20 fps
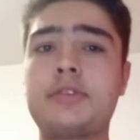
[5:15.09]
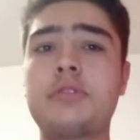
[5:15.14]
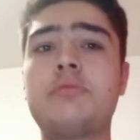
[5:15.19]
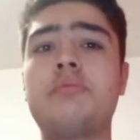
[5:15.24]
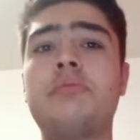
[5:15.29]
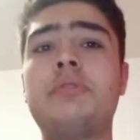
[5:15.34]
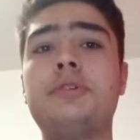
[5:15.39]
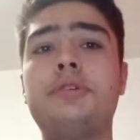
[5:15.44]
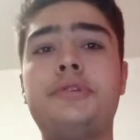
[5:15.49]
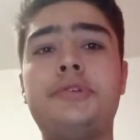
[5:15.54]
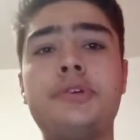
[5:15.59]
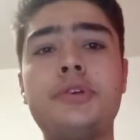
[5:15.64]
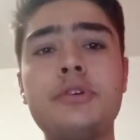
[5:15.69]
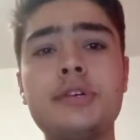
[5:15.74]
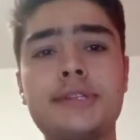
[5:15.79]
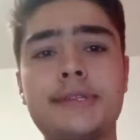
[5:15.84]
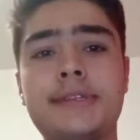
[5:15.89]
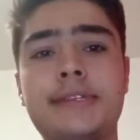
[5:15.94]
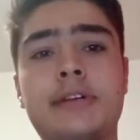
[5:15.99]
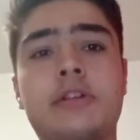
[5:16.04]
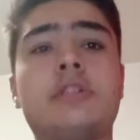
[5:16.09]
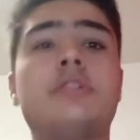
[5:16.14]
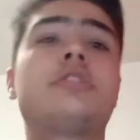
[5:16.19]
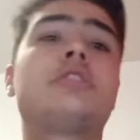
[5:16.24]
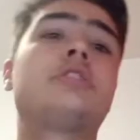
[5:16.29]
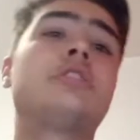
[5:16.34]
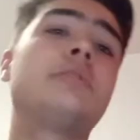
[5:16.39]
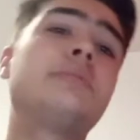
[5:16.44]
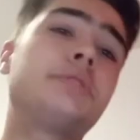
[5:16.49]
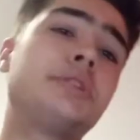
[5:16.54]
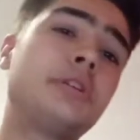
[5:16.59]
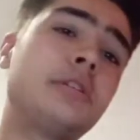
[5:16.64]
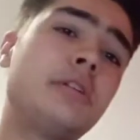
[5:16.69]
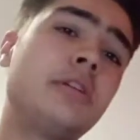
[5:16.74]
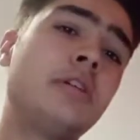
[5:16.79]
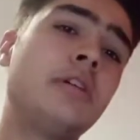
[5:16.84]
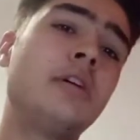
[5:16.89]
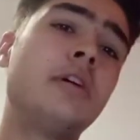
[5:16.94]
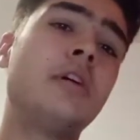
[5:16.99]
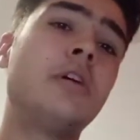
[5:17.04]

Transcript: to reduce the consumption